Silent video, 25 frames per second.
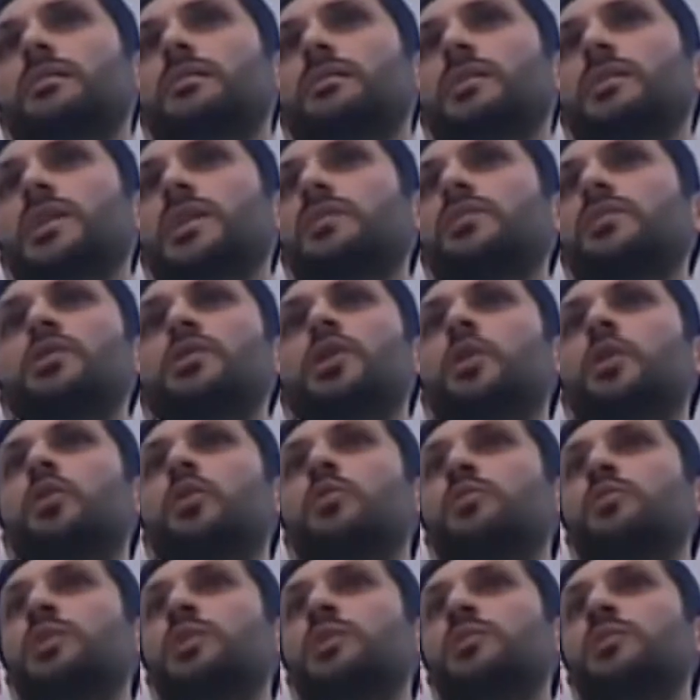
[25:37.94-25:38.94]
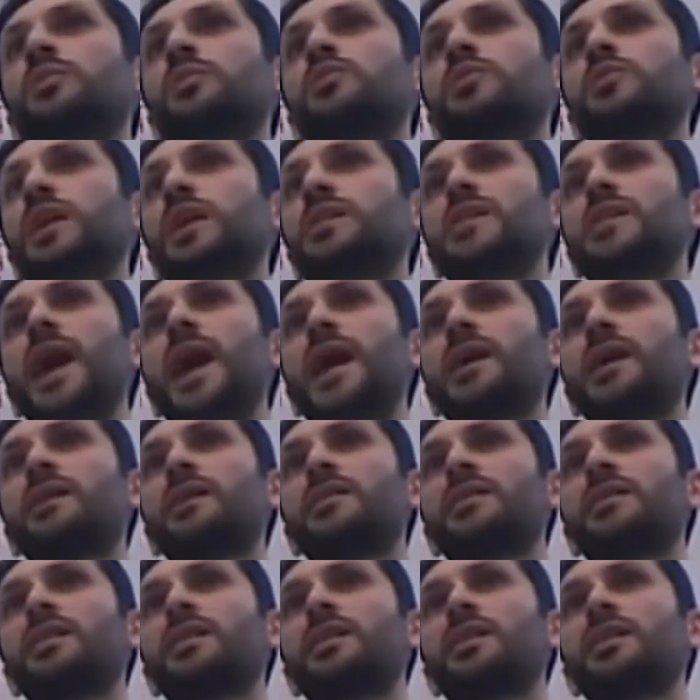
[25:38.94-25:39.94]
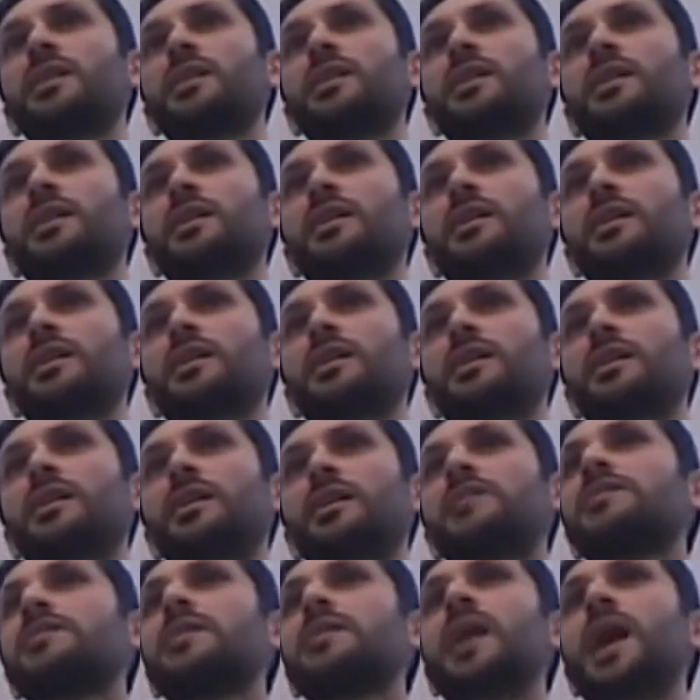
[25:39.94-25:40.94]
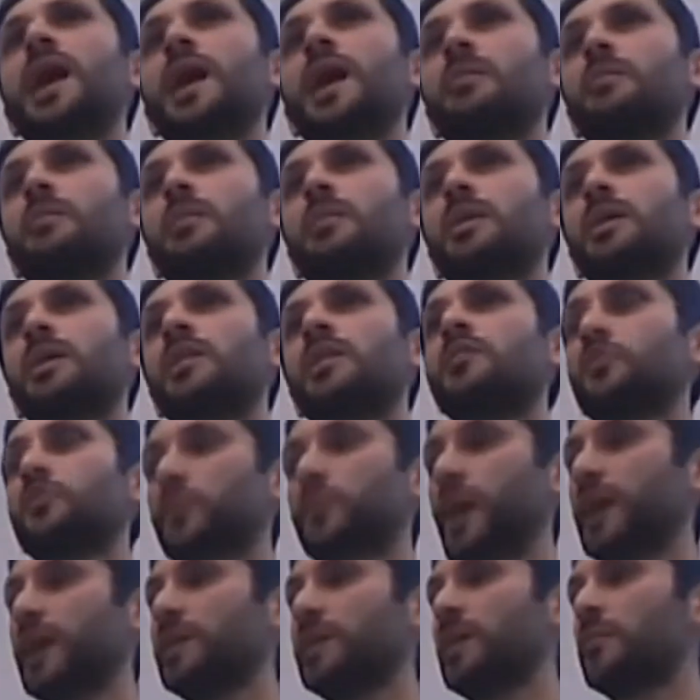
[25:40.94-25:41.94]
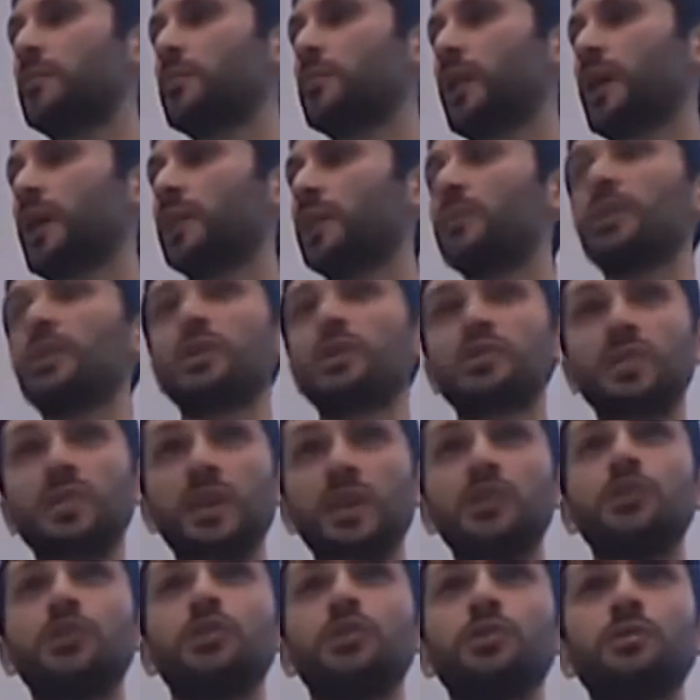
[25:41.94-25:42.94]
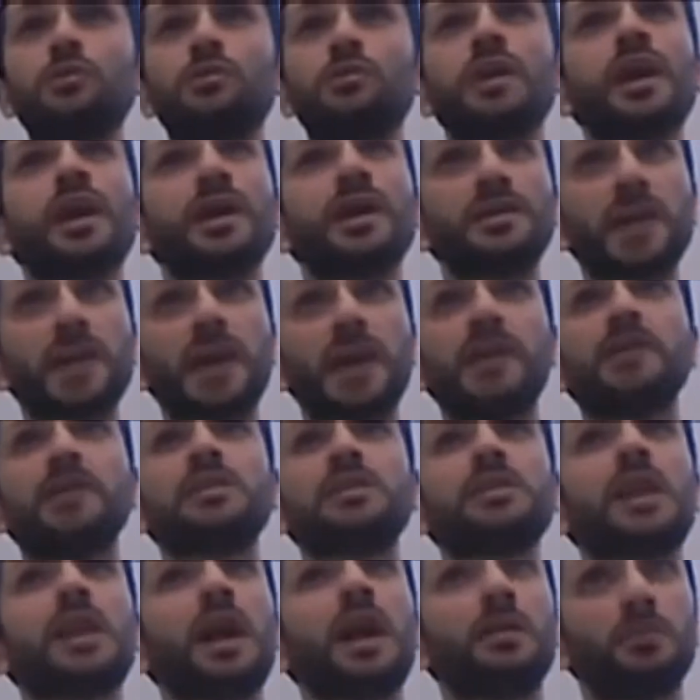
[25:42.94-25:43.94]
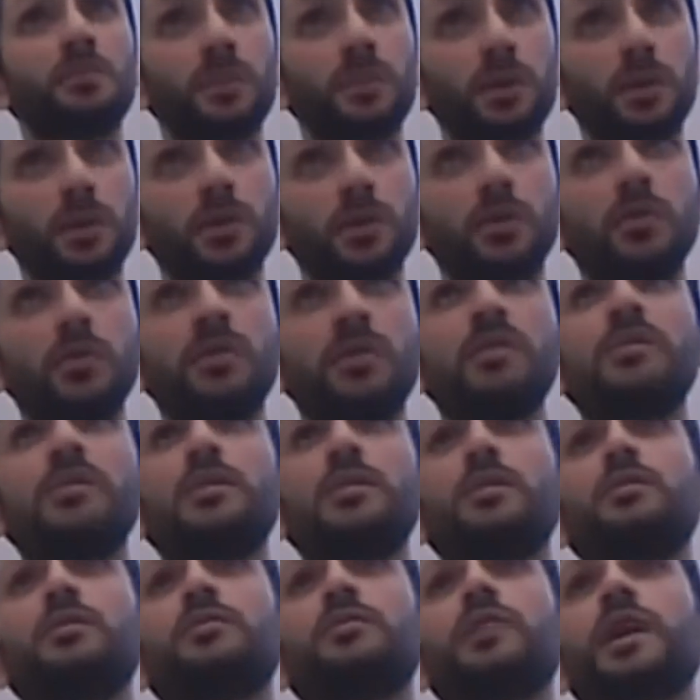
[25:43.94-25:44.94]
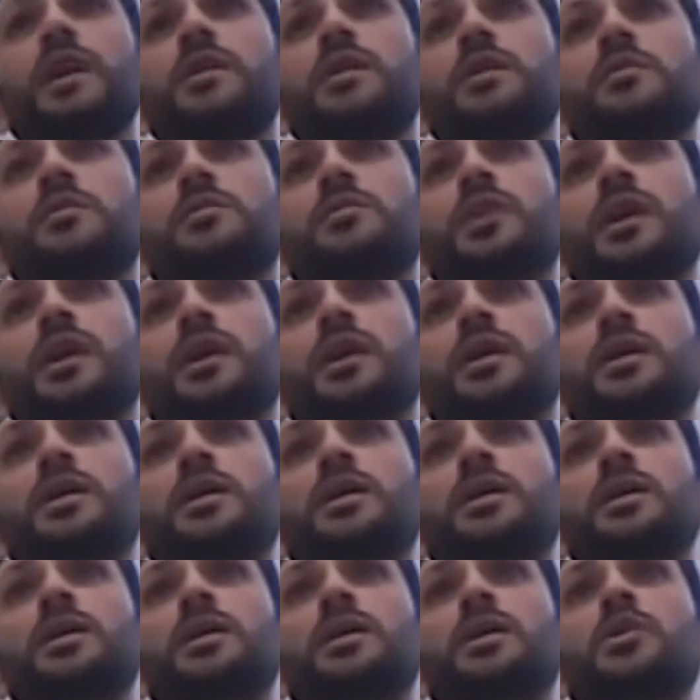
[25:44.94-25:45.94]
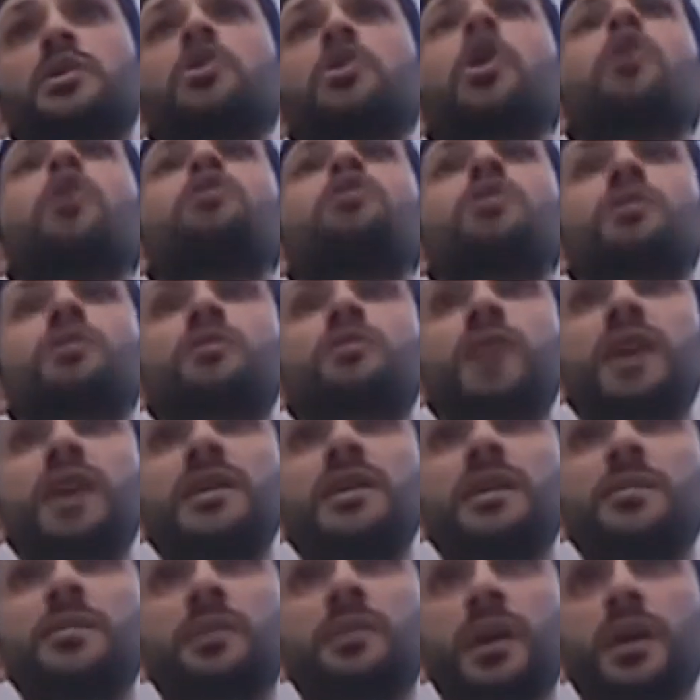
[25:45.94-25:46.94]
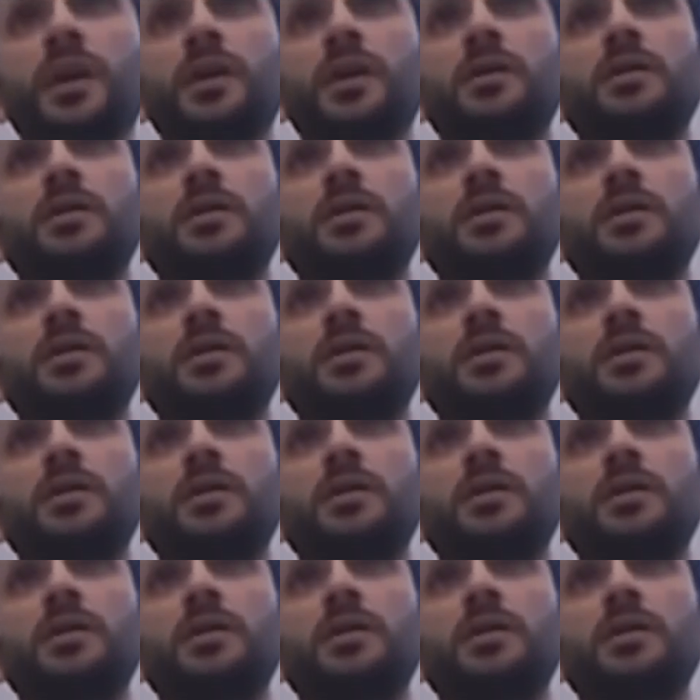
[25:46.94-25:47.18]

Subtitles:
If you don't want people to attack Islam in Friday prayer, because they do, they attack Islam within the Friday prayer, go to the Friday prayer.